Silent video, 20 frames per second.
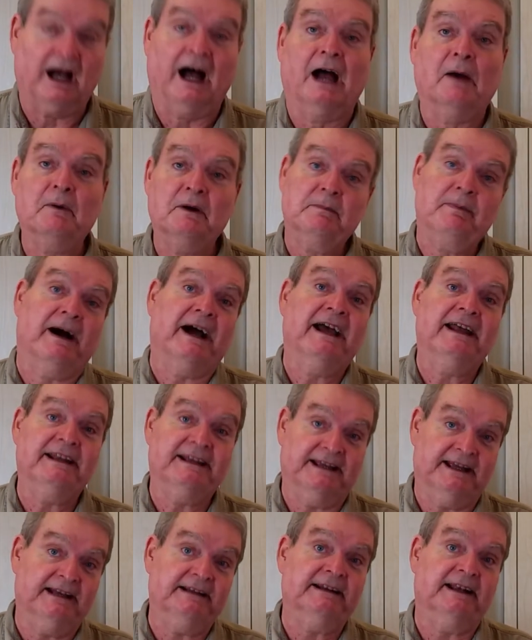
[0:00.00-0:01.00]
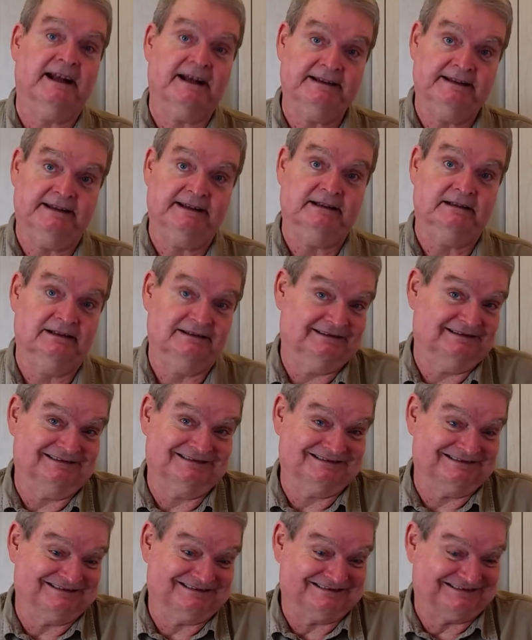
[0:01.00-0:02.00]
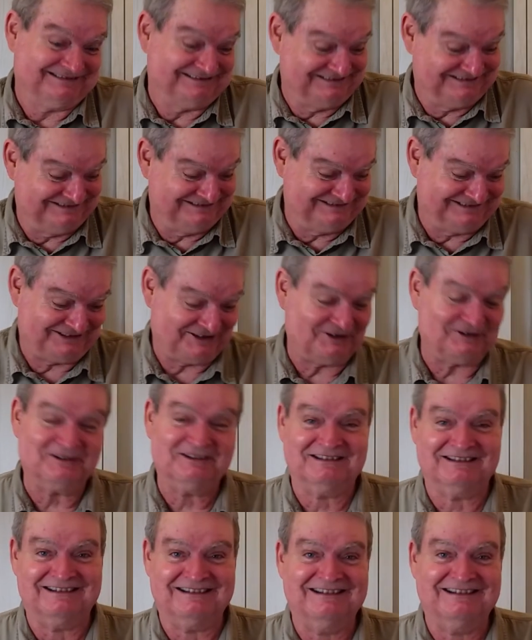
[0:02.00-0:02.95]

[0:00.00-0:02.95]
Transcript: would buy it again, and I did. So